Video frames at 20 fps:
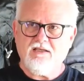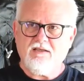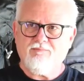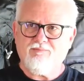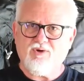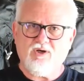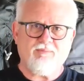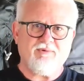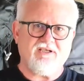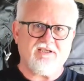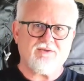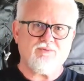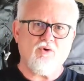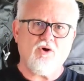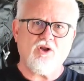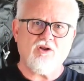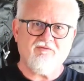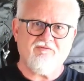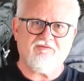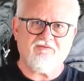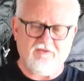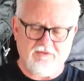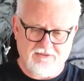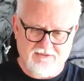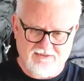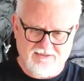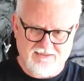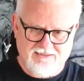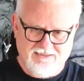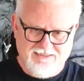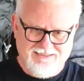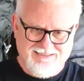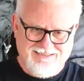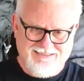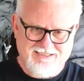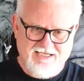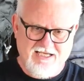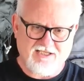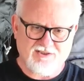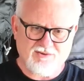probably
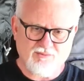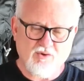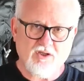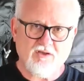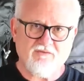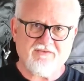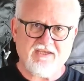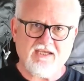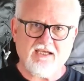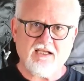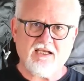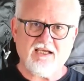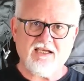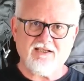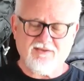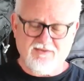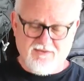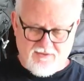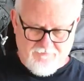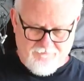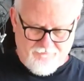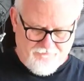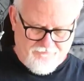10-12 kilos.